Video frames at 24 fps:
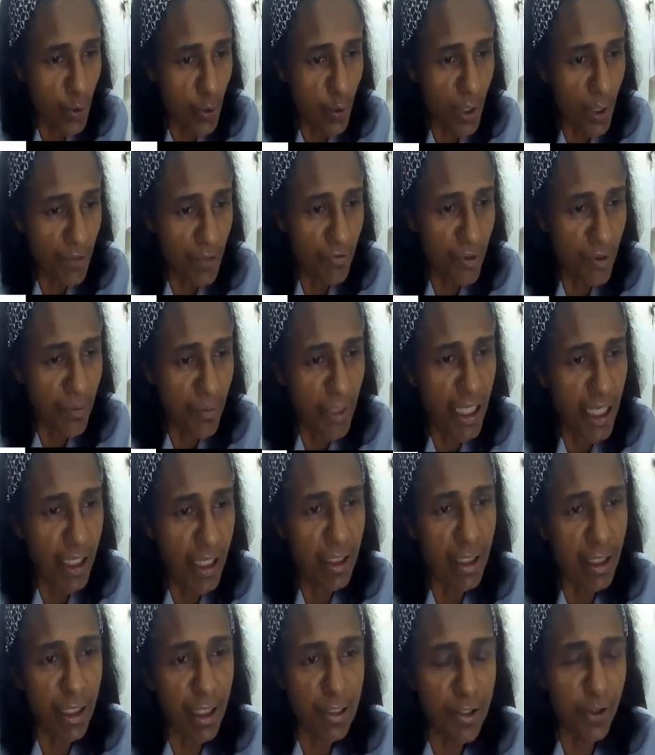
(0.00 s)
are
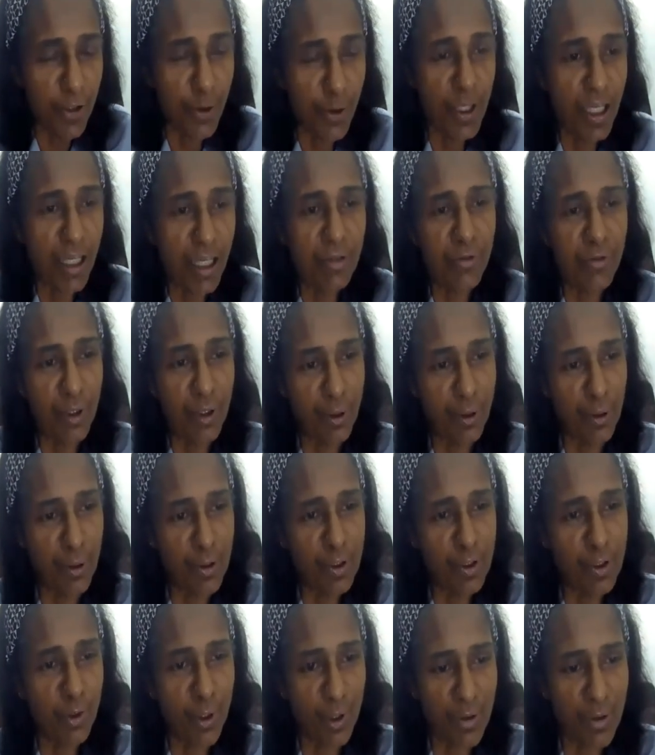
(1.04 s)
familiar, it's okay. For
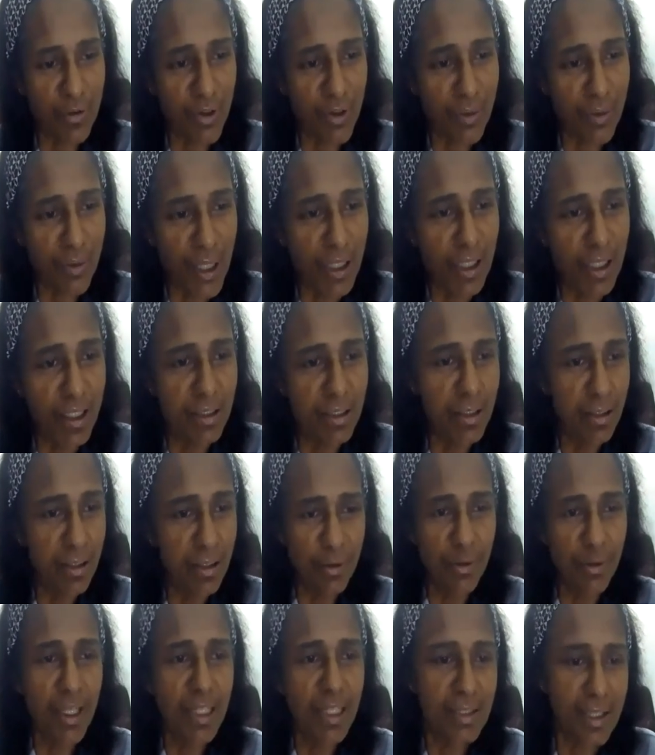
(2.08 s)
those who are not familiar,
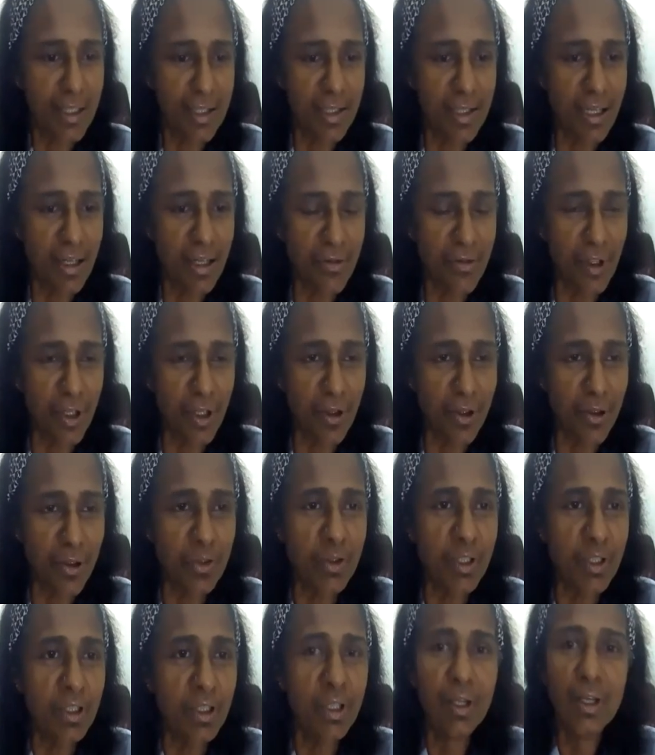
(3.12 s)
you can just have a look.
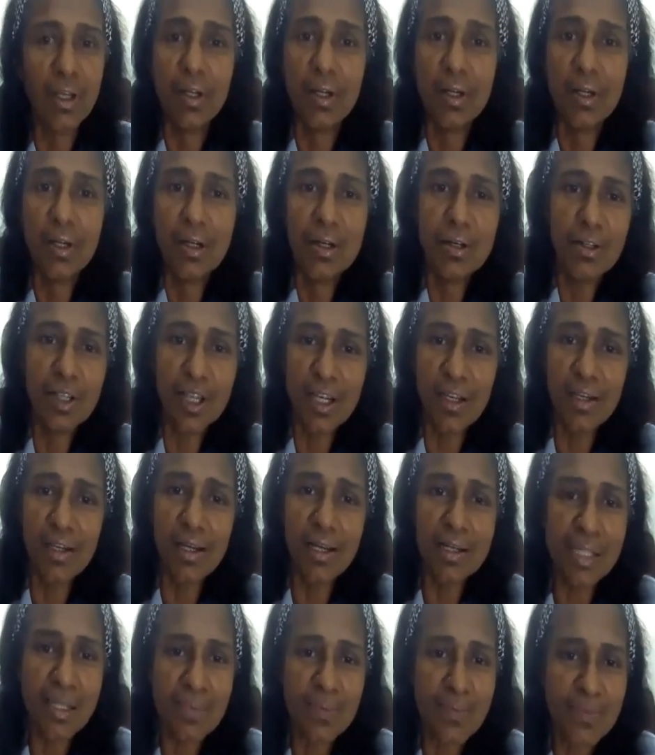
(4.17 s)
Okay,
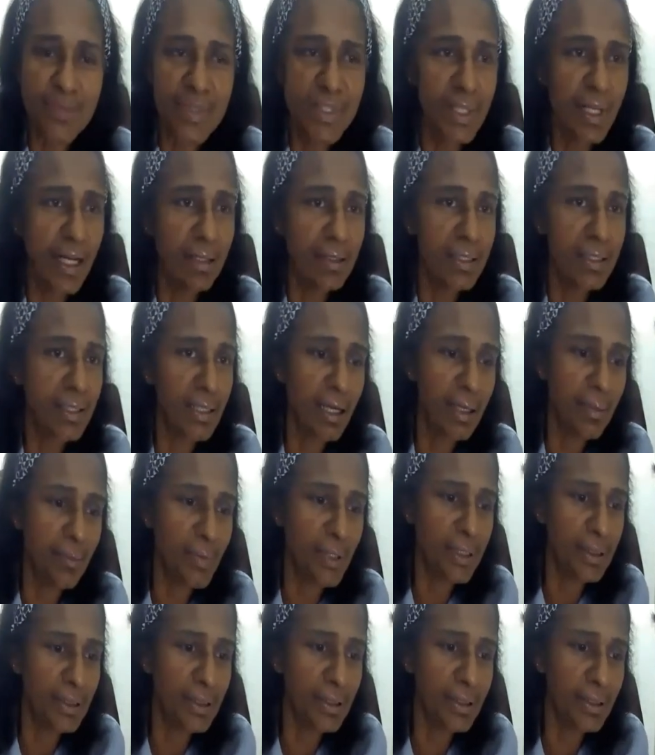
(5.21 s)
next slide,
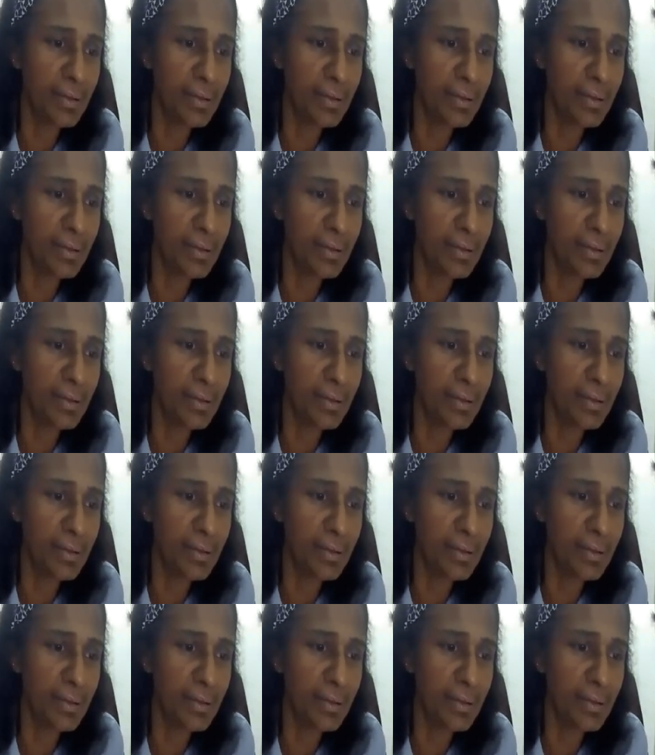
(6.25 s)
please.